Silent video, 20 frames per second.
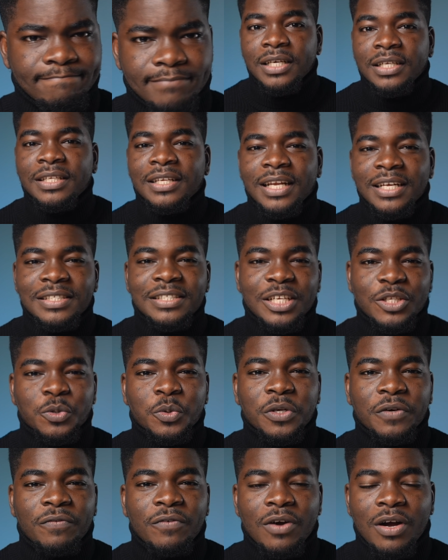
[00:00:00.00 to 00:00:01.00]
In less than
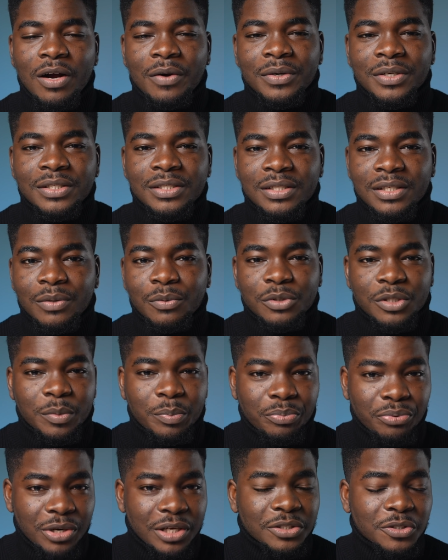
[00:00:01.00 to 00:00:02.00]
24 hours, there was a
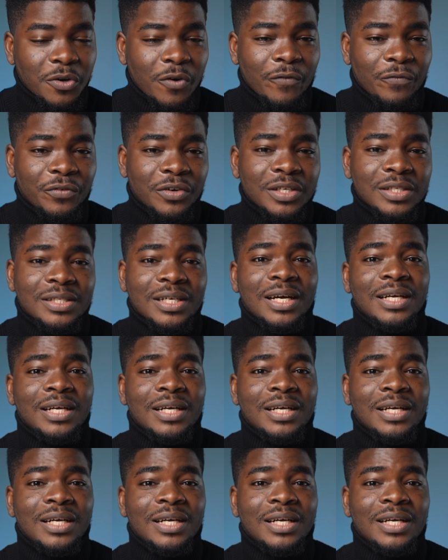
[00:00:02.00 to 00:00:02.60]
press conference,